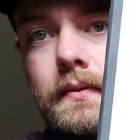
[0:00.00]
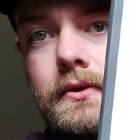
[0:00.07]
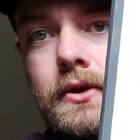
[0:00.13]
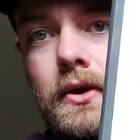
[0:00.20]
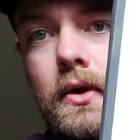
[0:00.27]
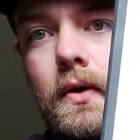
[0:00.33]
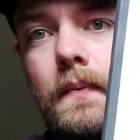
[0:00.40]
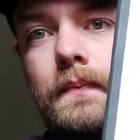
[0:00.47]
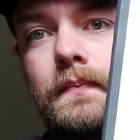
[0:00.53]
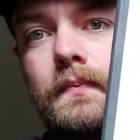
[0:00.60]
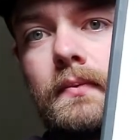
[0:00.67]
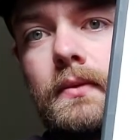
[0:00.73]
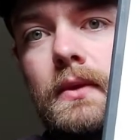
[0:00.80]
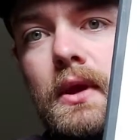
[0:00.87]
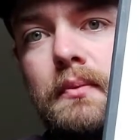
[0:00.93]
So
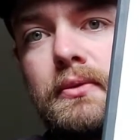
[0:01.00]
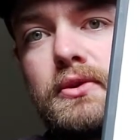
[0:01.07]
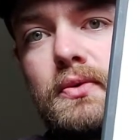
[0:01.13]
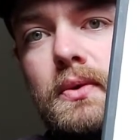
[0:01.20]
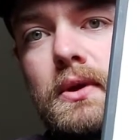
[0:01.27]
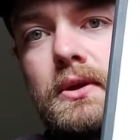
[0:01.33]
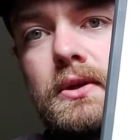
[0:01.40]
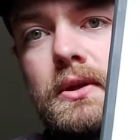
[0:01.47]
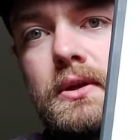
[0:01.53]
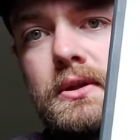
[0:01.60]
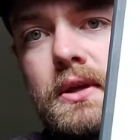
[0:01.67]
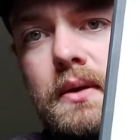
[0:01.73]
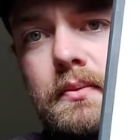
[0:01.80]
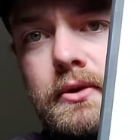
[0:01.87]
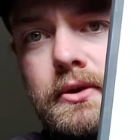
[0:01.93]
in between each of these
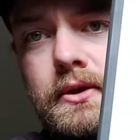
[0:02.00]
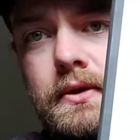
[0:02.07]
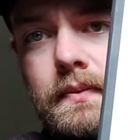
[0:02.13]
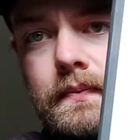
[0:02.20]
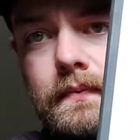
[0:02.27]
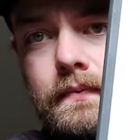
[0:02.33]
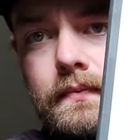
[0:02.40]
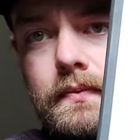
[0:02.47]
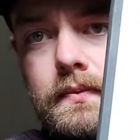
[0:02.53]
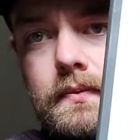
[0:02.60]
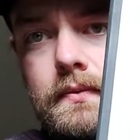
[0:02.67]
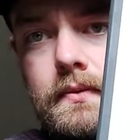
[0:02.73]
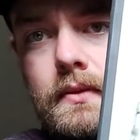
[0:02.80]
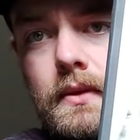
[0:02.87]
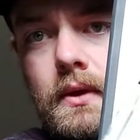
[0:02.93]
numbers,
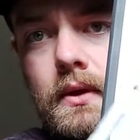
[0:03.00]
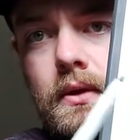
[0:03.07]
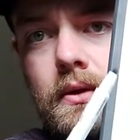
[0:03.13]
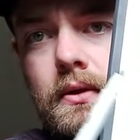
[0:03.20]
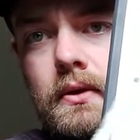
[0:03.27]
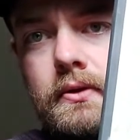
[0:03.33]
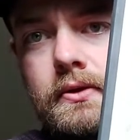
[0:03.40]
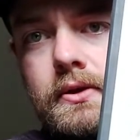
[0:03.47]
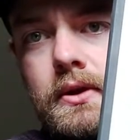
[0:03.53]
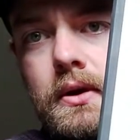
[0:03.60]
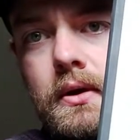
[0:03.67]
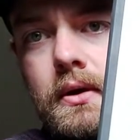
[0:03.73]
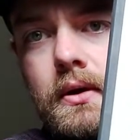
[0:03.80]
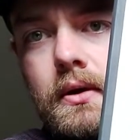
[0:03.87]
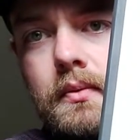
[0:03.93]
there's
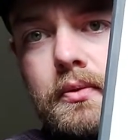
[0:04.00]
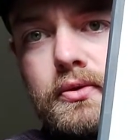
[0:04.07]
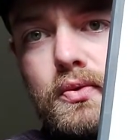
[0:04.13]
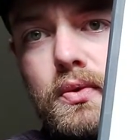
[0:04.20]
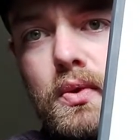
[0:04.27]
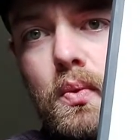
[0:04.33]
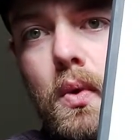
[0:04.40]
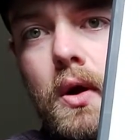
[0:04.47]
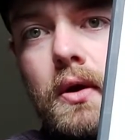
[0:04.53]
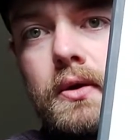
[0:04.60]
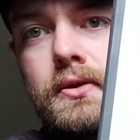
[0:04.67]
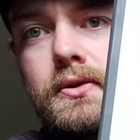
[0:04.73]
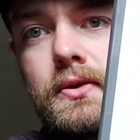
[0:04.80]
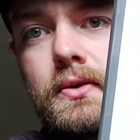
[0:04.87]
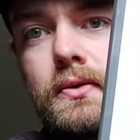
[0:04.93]
between the 1
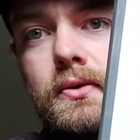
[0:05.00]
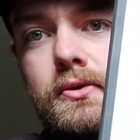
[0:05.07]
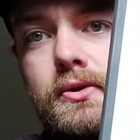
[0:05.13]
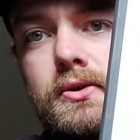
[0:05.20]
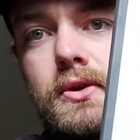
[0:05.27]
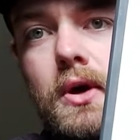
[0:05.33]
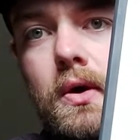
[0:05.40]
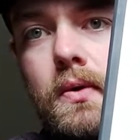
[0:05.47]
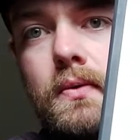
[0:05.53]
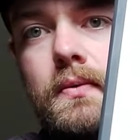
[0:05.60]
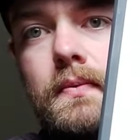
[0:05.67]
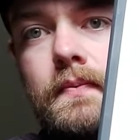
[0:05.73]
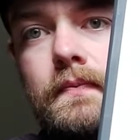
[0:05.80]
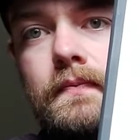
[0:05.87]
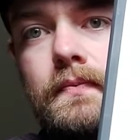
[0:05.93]
and the 2, there's a
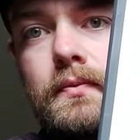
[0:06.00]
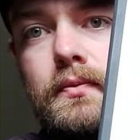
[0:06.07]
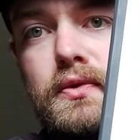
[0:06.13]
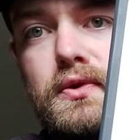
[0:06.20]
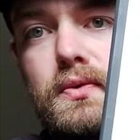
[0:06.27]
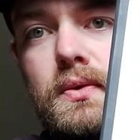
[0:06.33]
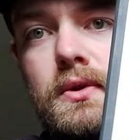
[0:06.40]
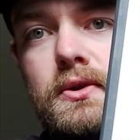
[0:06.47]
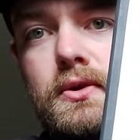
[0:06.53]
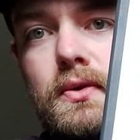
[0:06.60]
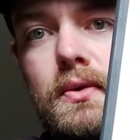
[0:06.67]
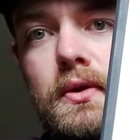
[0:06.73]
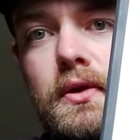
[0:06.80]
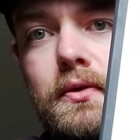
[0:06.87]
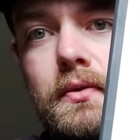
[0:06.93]
tone. Between the 2
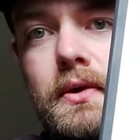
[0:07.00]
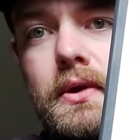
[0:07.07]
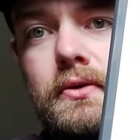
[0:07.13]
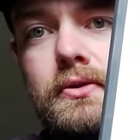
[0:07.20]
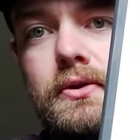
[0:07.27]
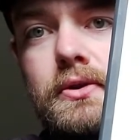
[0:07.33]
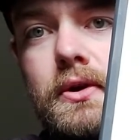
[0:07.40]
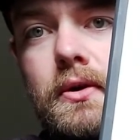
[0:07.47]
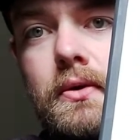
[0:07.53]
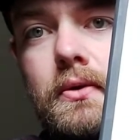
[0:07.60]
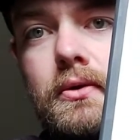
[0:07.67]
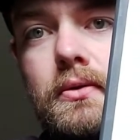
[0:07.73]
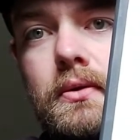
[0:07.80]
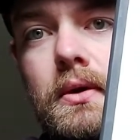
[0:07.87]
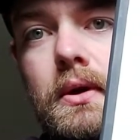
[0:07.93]
and the 3, there's a
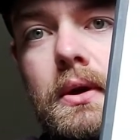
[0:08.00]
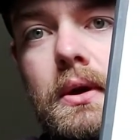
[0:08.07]
tone.